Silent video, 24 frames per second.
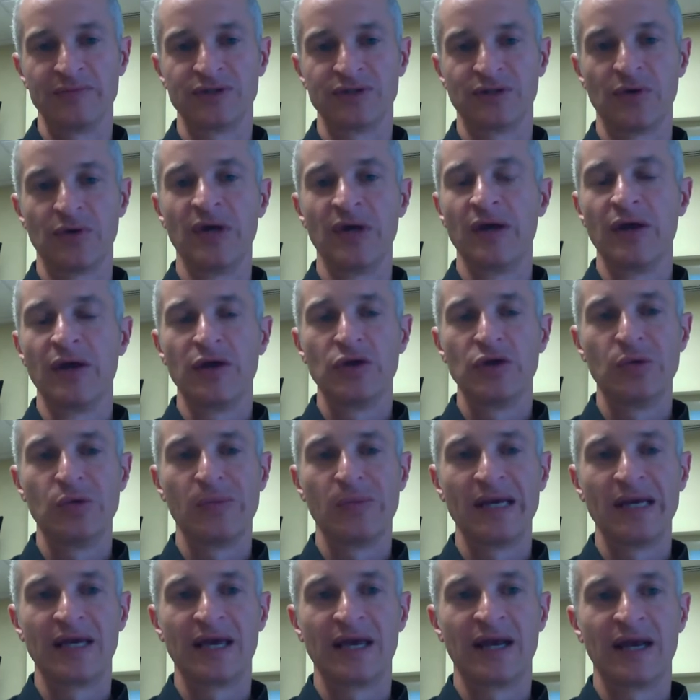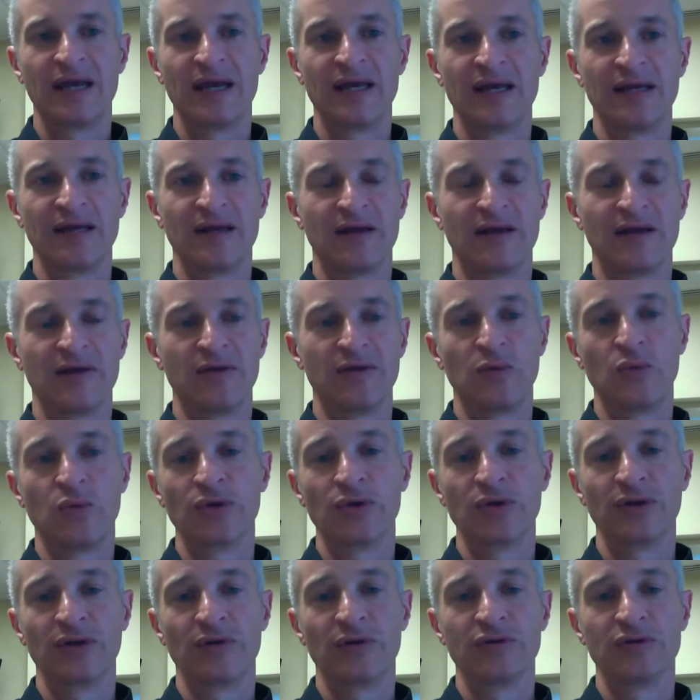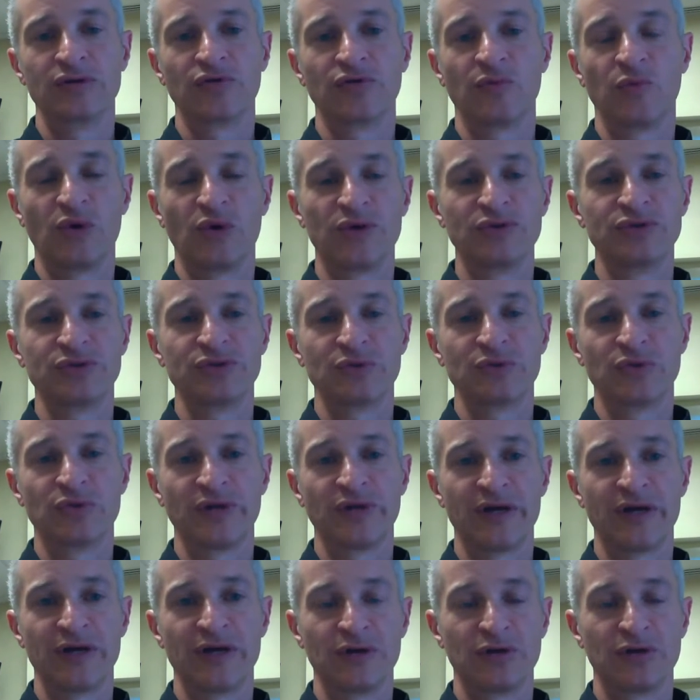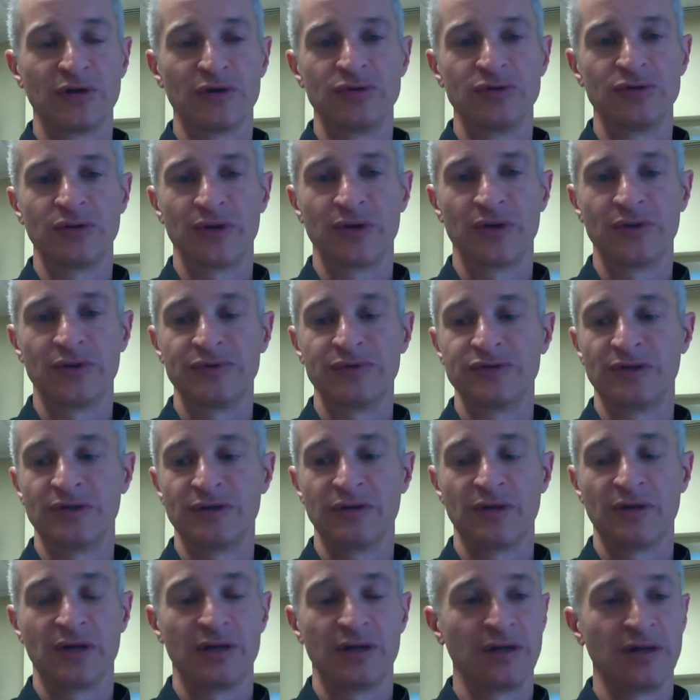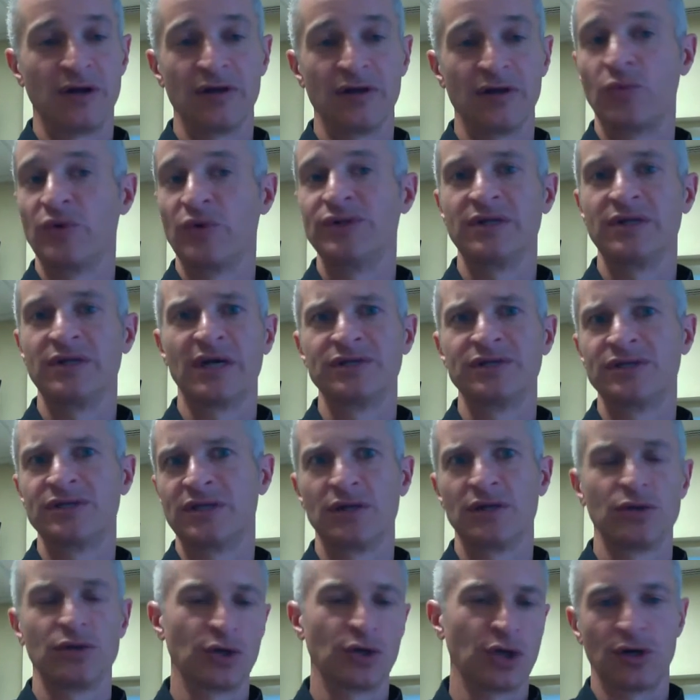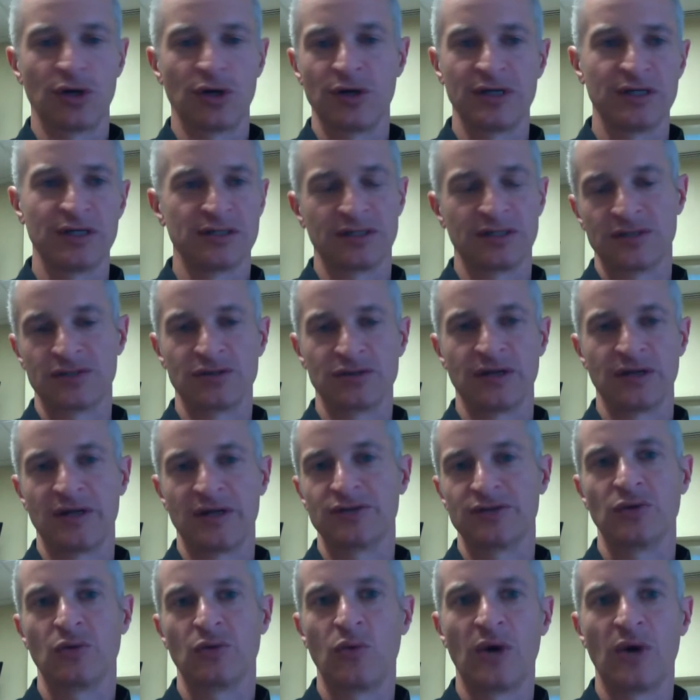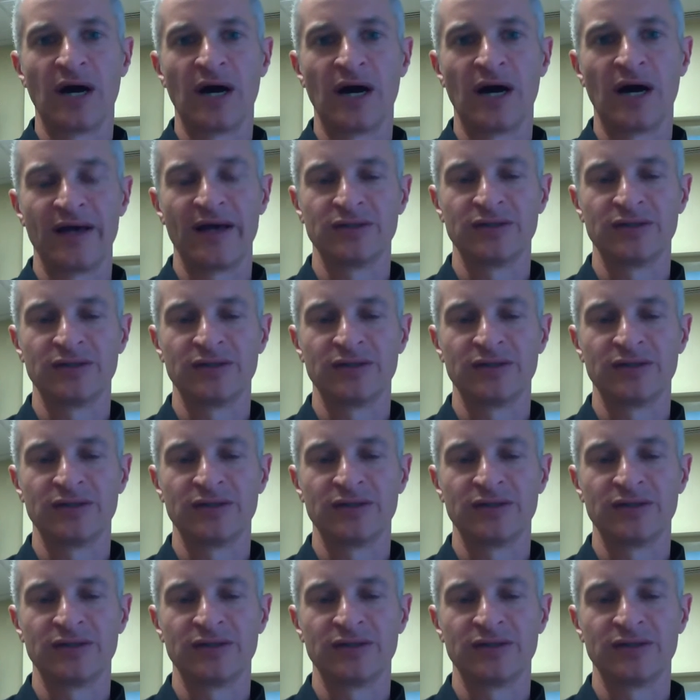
So you may get an award notice from one school that includes loans and the other one doesn't, and you're curious as to why.